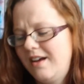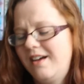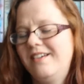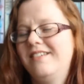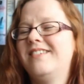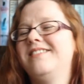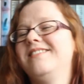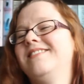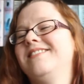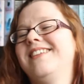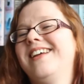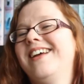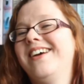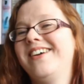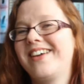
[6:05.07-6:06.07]
Oh,
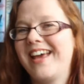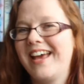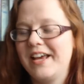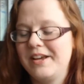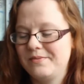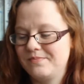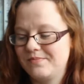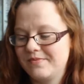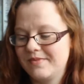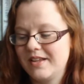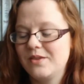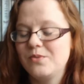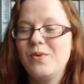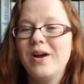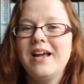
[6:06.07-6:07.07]
okay.
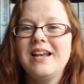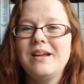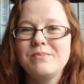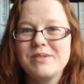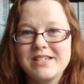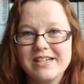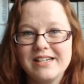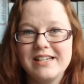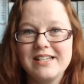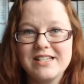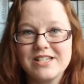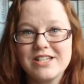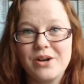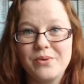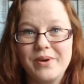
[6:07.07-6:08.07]
While I'm still in
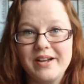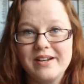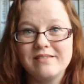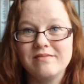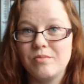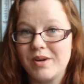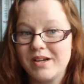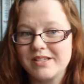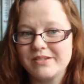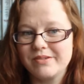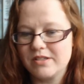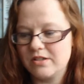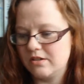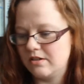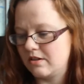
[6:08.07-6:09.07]
sewing, I might as
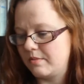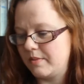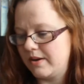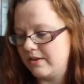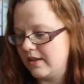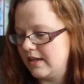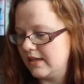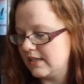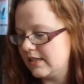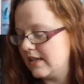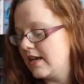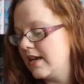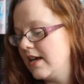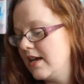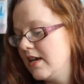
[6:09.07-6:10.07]
well talk about this.
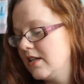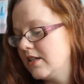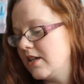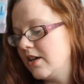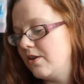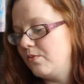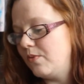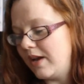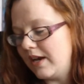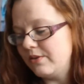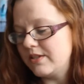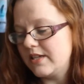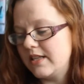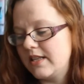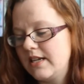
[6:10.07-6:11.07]
So while I
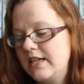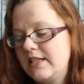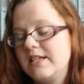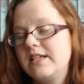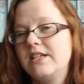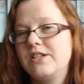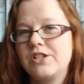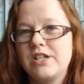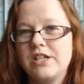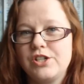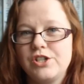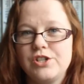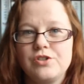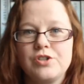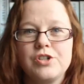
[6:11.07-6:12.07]
was at the knitting and
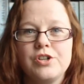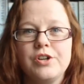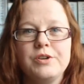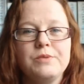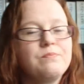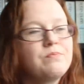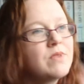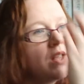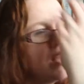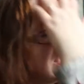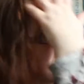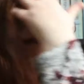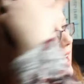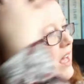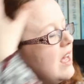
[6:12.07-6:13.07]
stitching show,
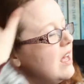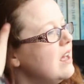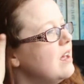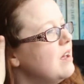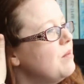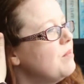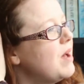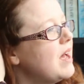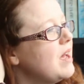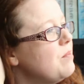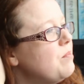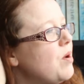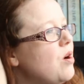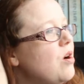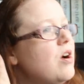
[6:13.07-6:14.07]
I
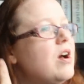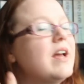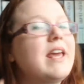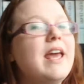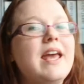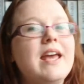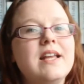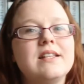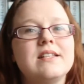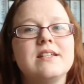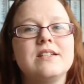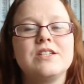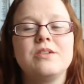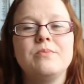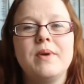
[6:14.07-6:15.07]
bought a kit
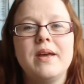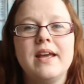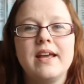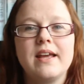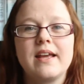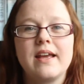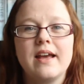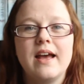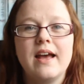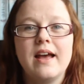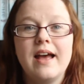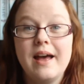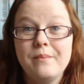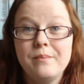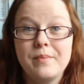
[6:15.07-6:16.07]
to make a
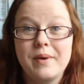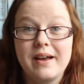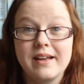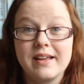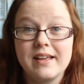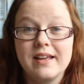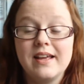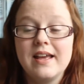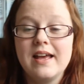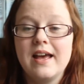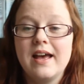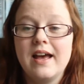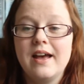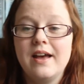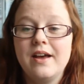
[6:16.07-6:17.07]
handbag.
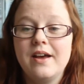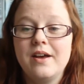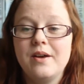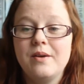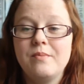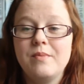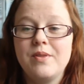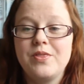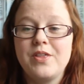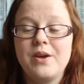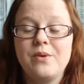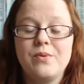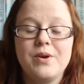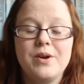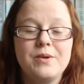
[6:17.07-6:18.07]

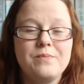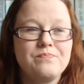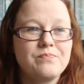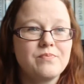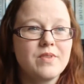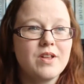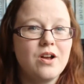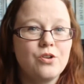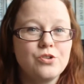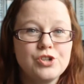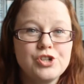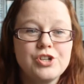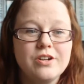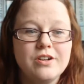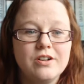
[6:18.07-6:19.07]
They were on
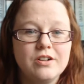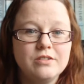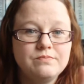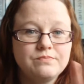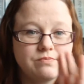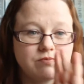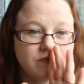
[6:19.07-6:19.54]
show,